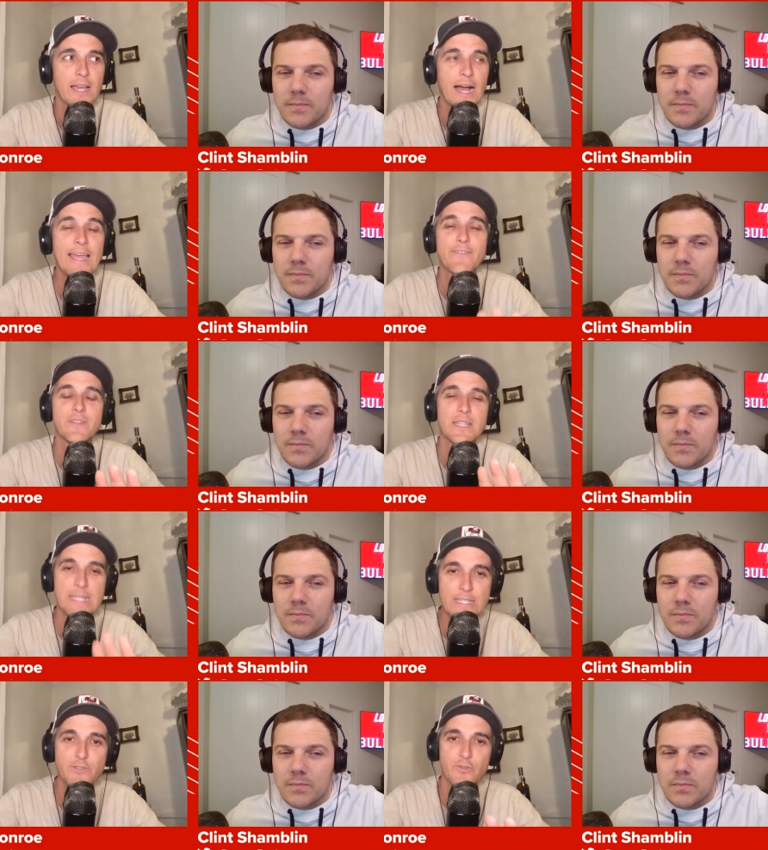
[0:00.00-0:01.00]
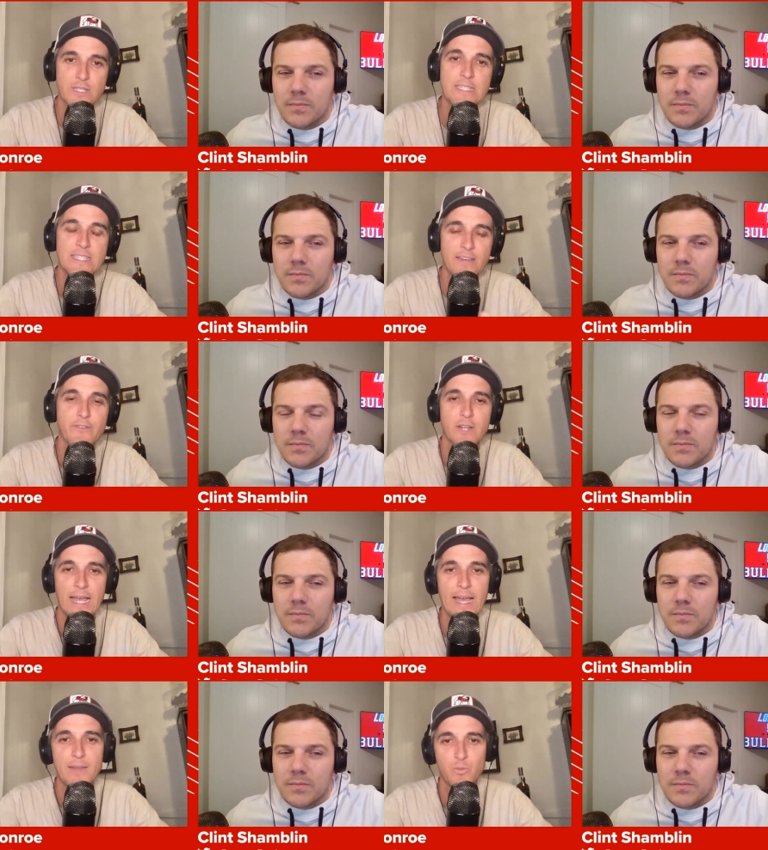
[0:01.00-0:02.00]
Speaker 1: I have literally never
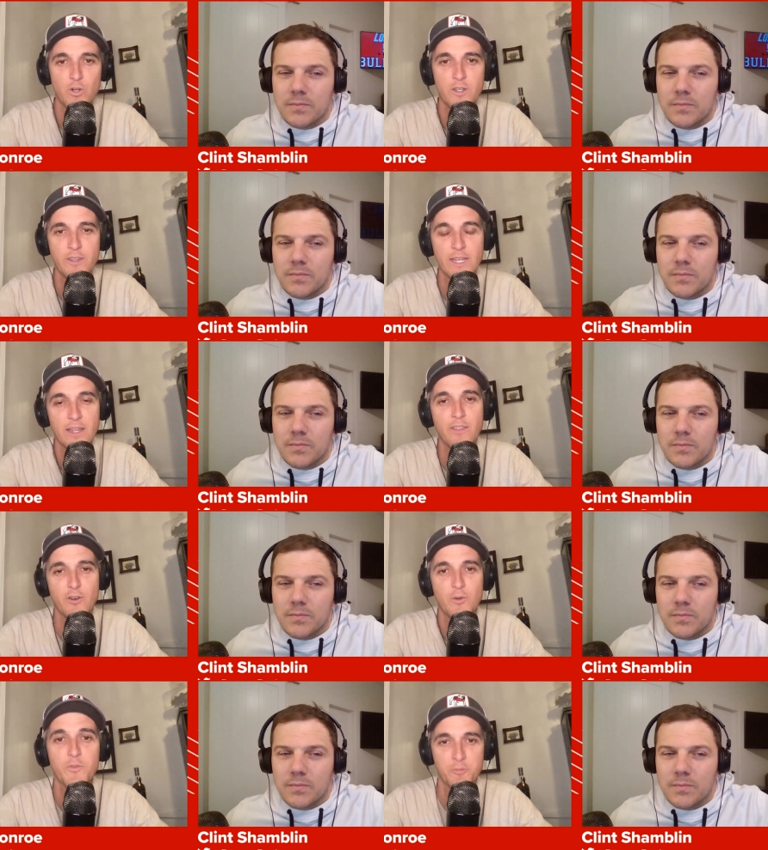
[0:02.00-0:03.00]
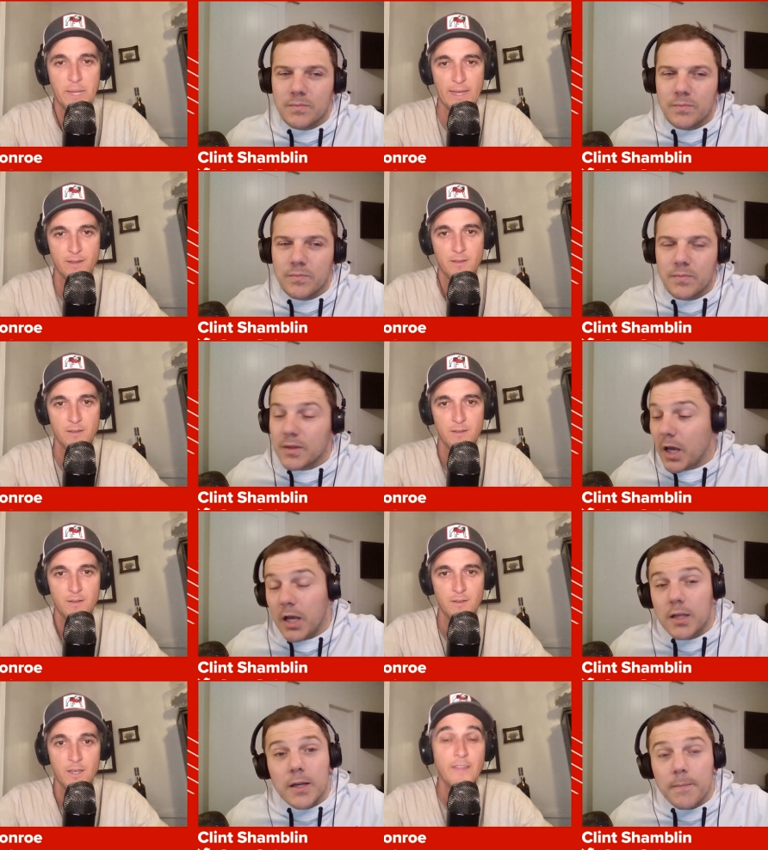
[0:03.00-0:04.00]
had one that I thought was bad. No.
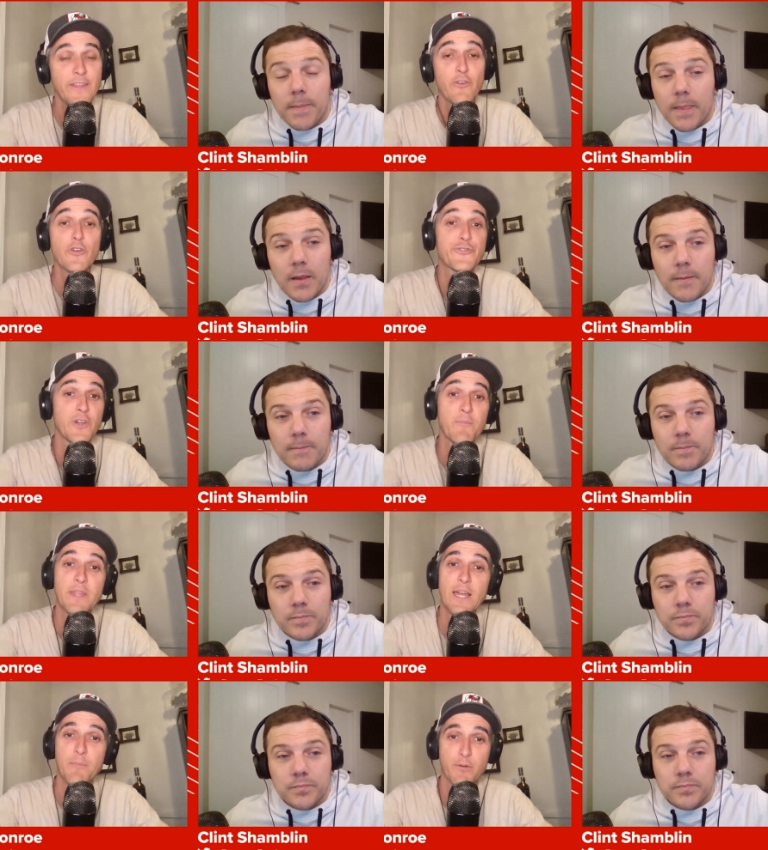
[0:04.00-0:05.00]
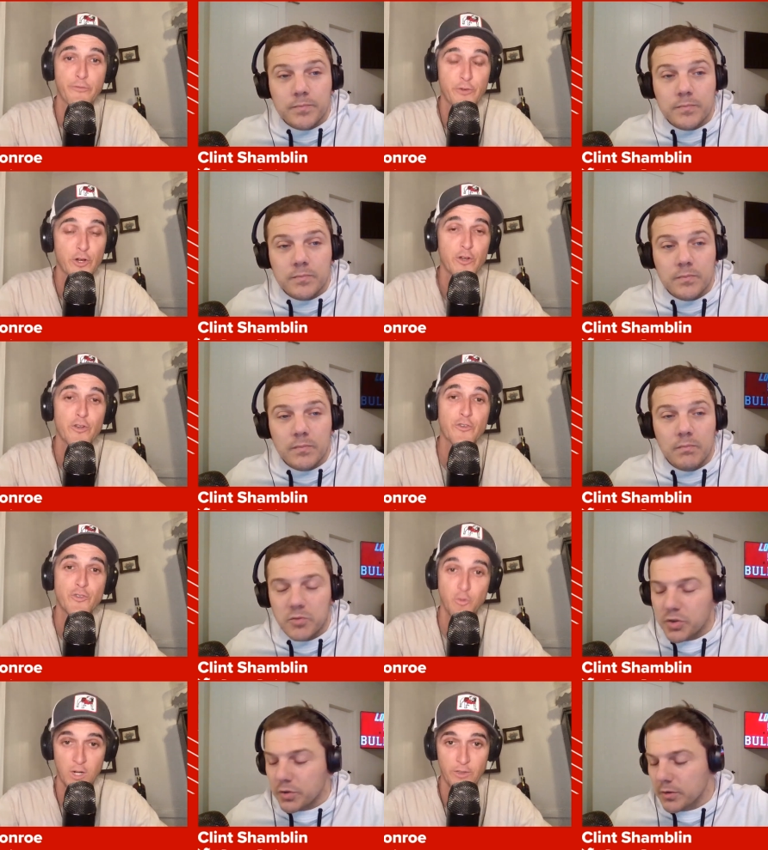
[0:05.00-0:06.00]
There are some that I prefer
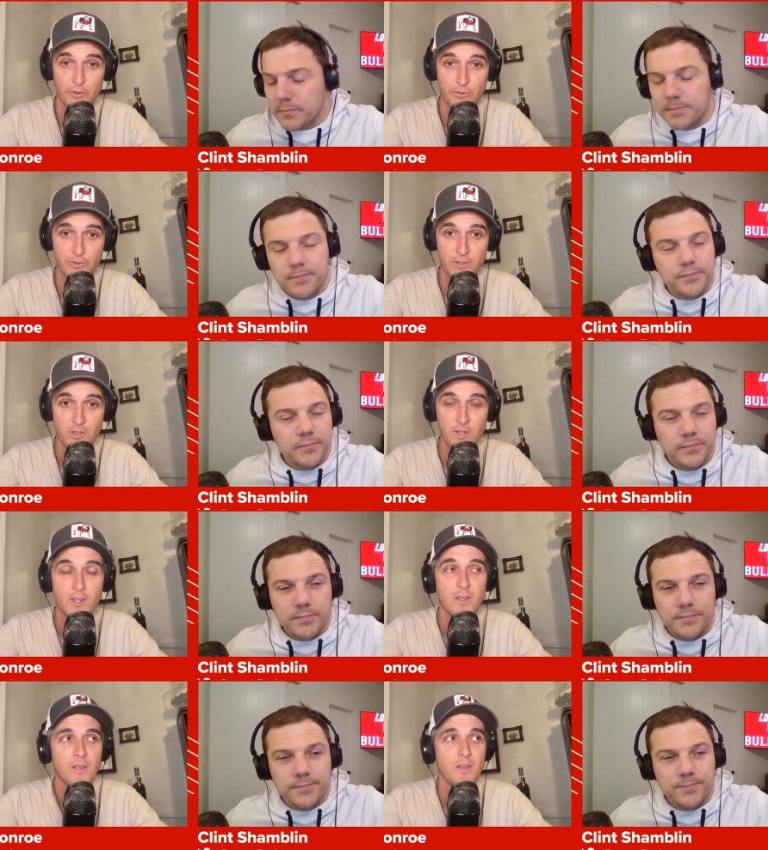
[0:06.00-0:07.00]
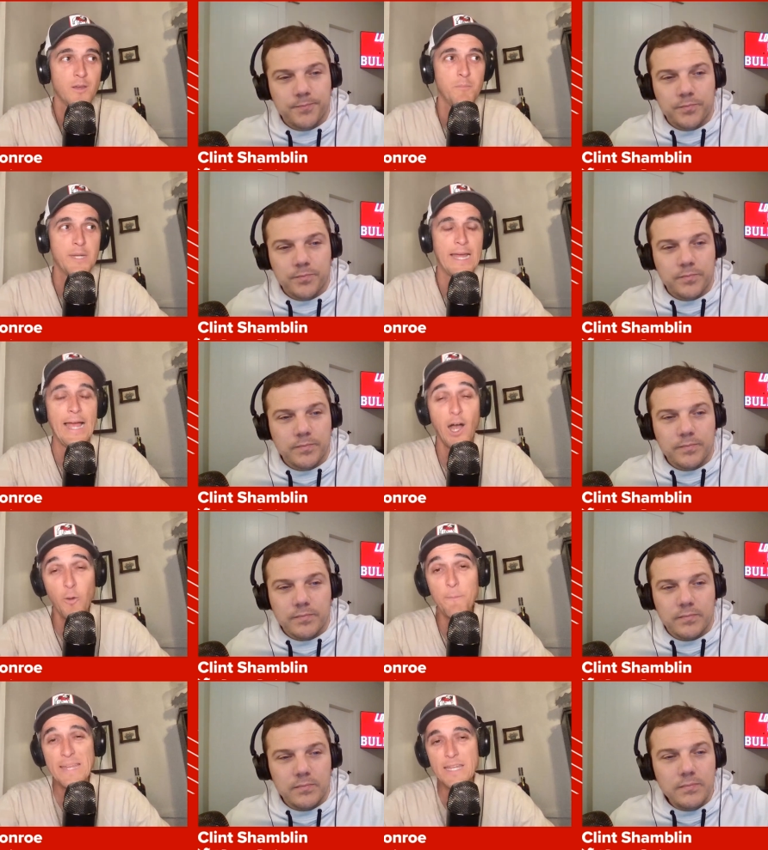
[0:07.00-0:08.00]
to sure. others. But how
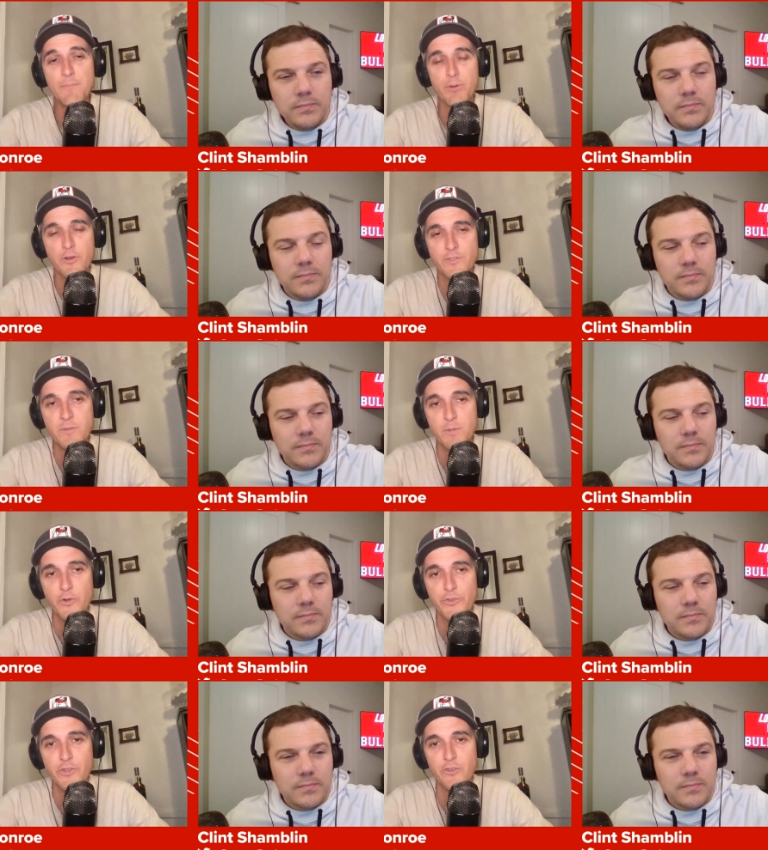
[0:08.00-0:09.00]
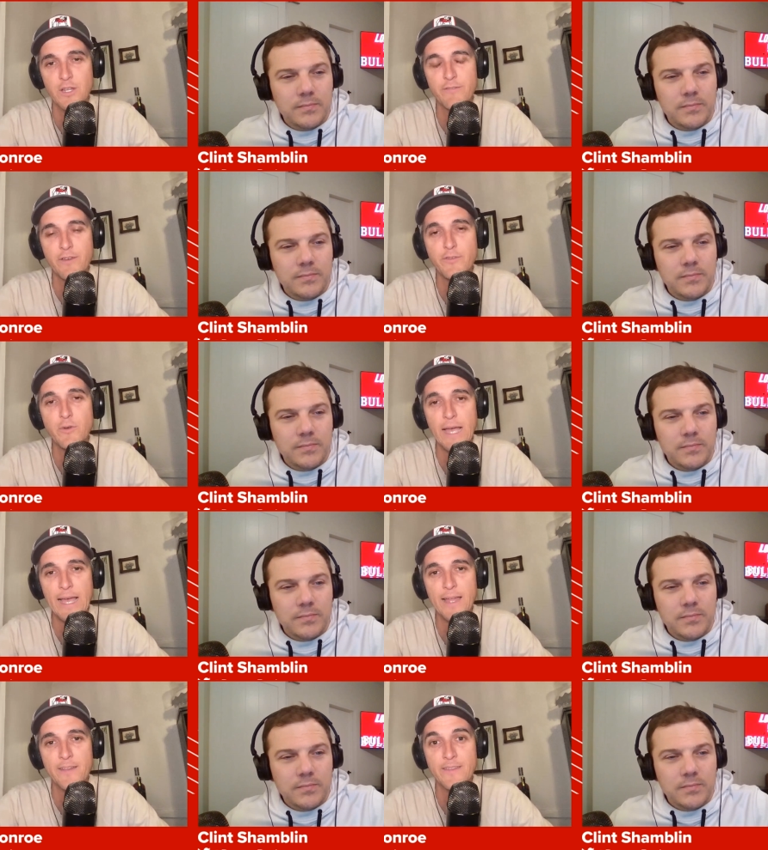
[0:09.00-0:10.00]
many protein bars in your life have you
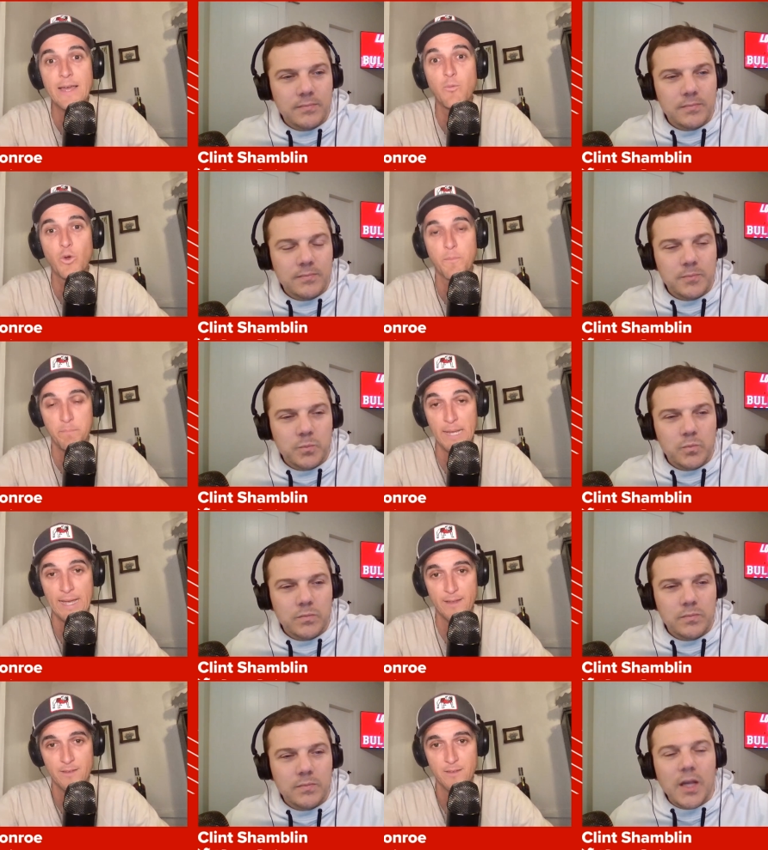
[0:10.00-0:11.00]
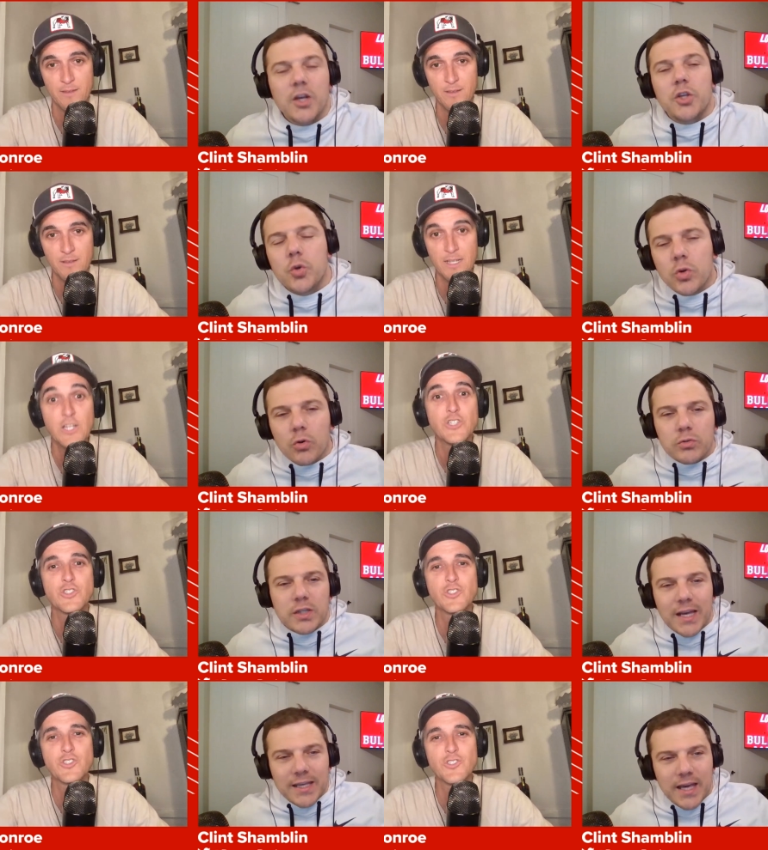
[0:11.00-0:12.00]
had that were bad? You go
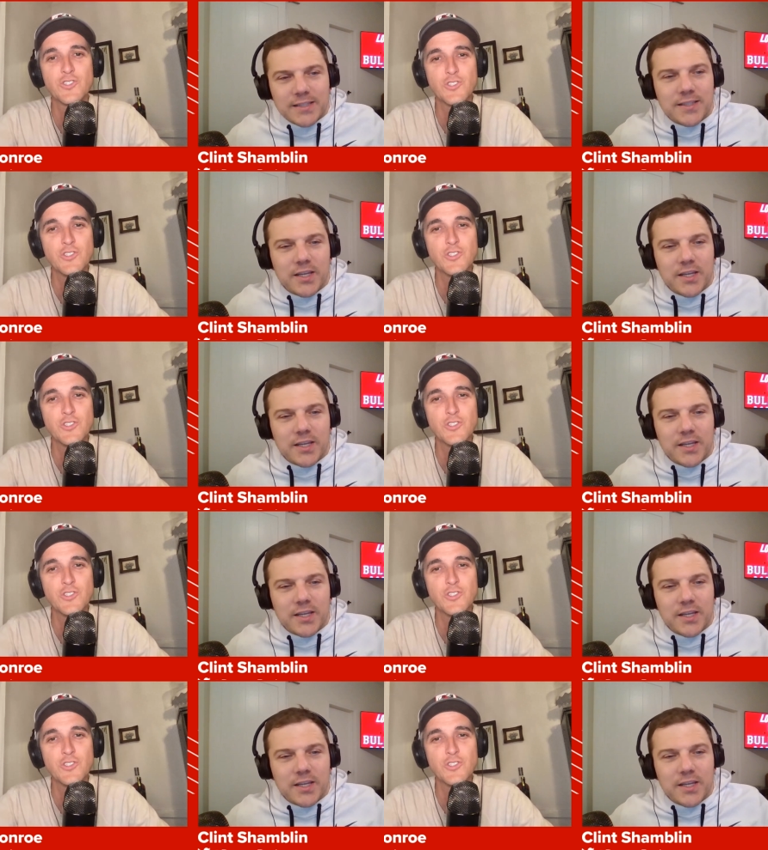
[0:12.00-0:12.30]
Speaker 2: to that gas so